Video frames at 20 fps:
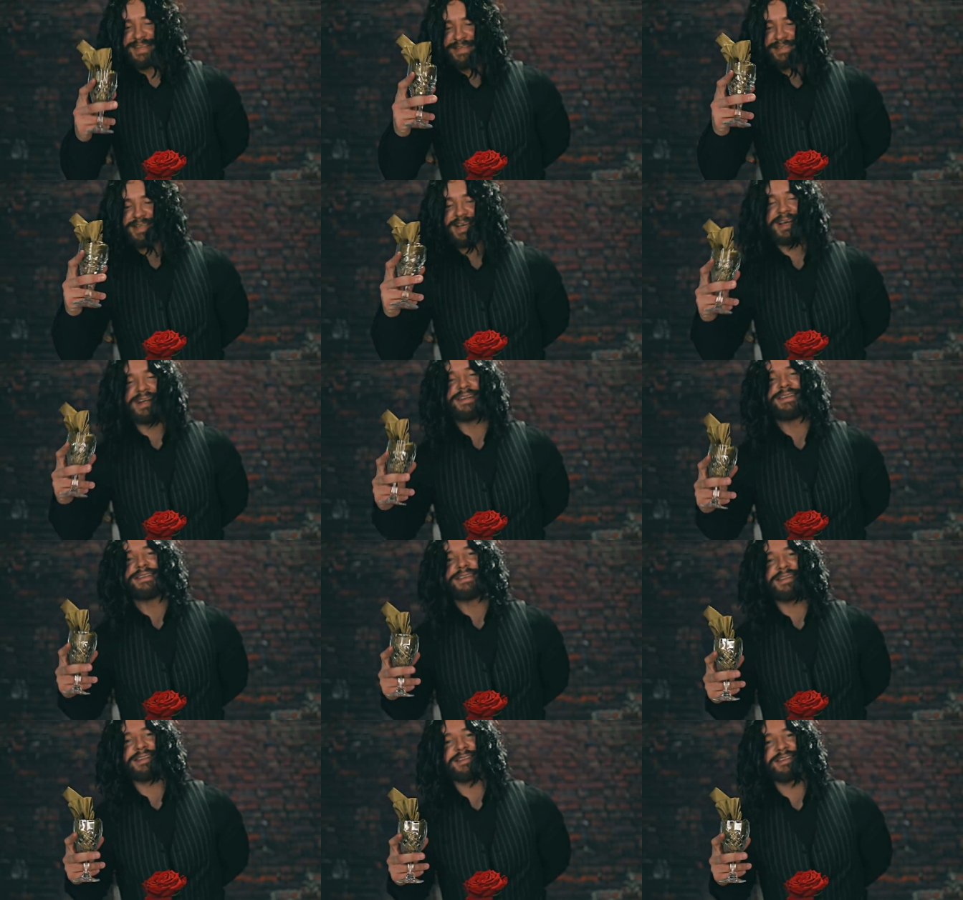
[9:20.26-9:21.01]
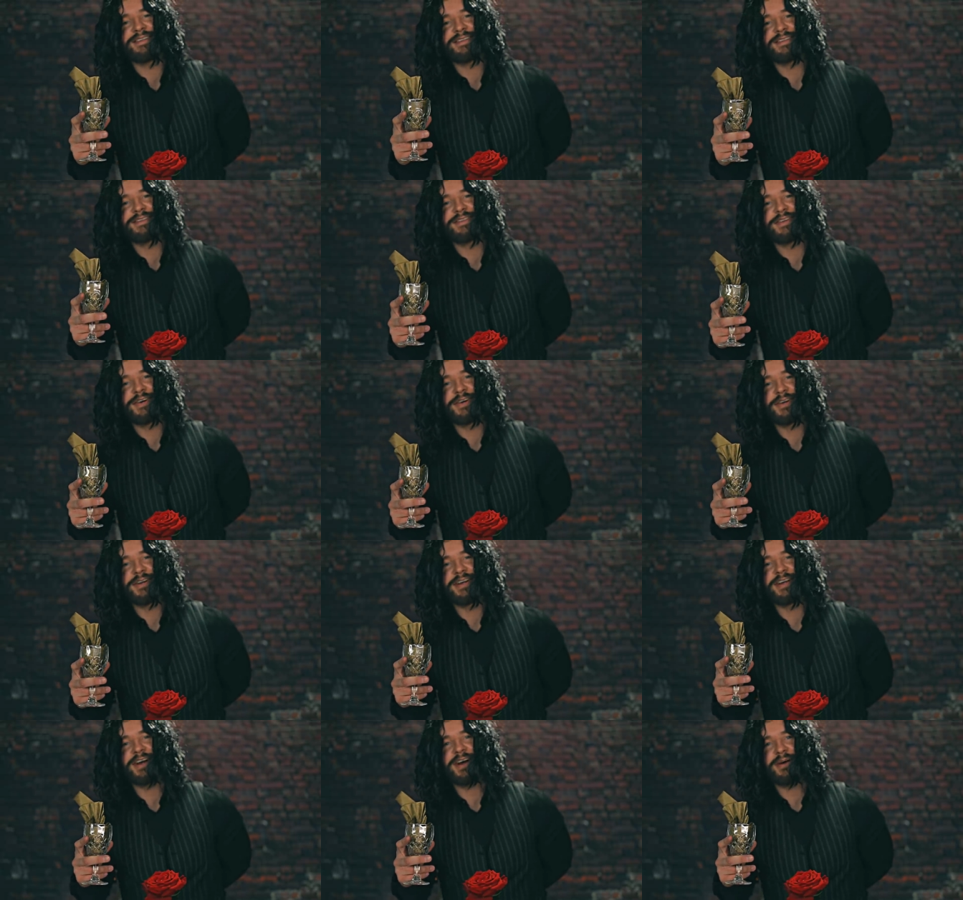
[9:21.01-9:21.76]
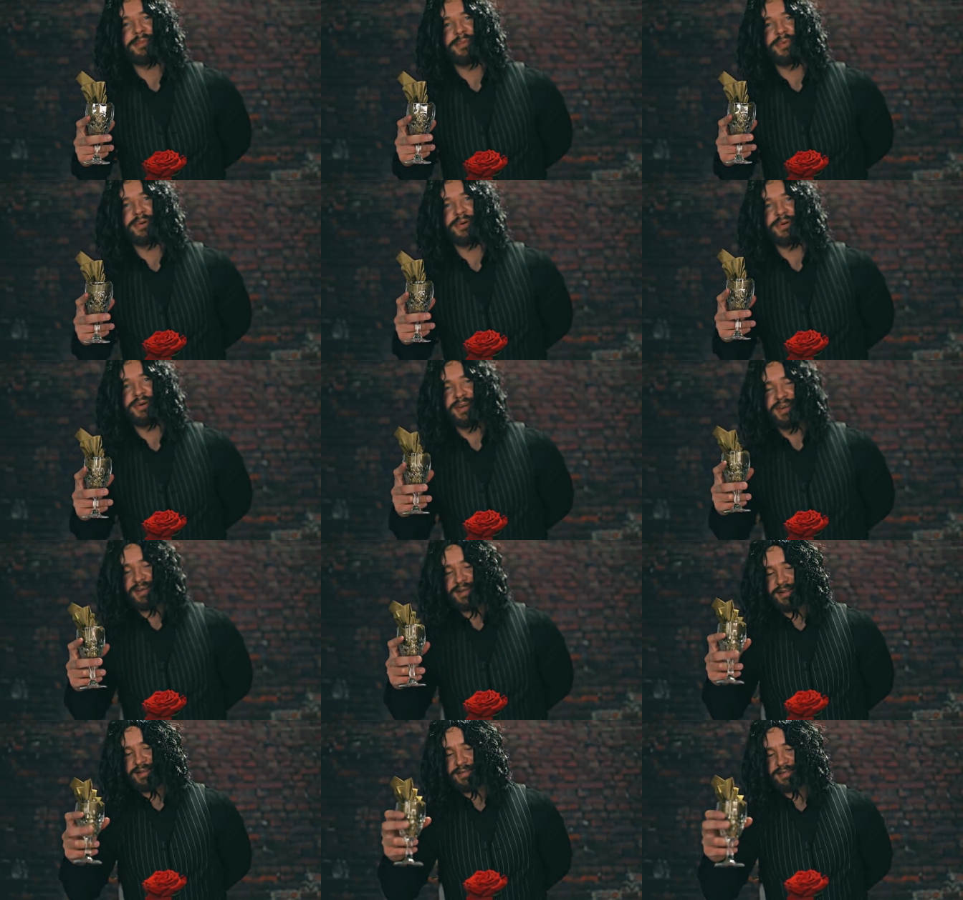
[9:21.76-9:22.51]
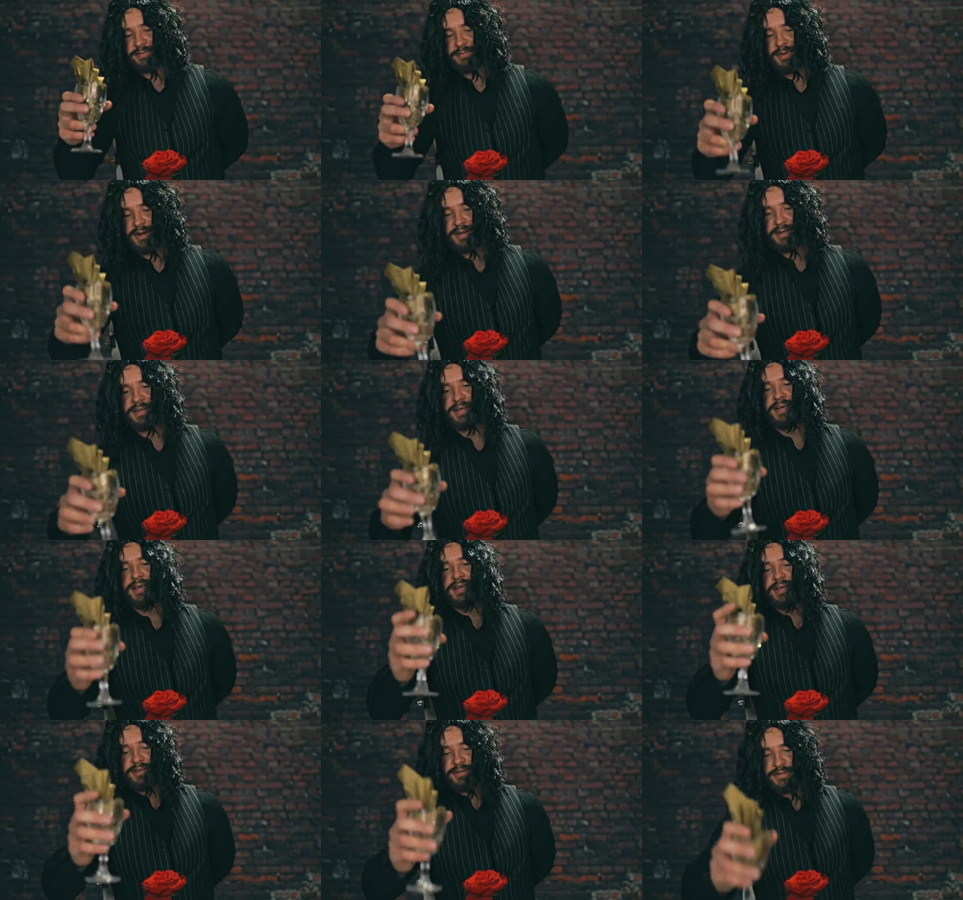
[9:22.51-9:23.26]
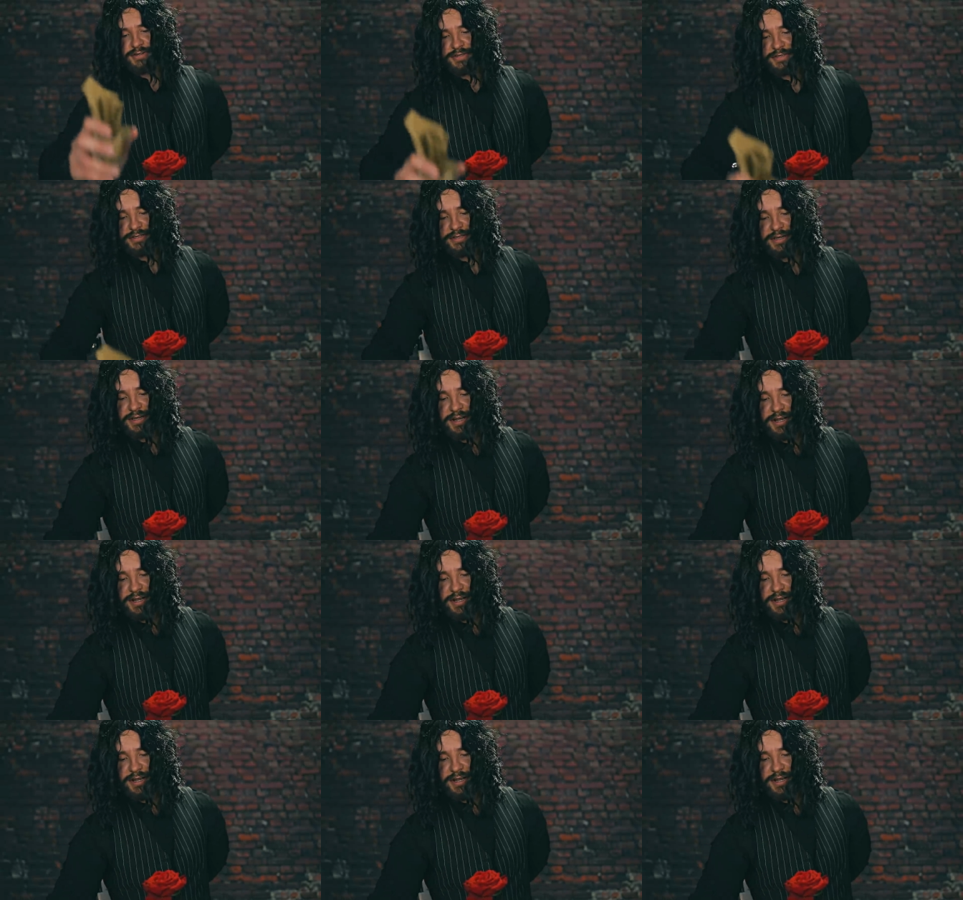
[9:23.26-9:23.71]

date isn't turning up, okay, and this might just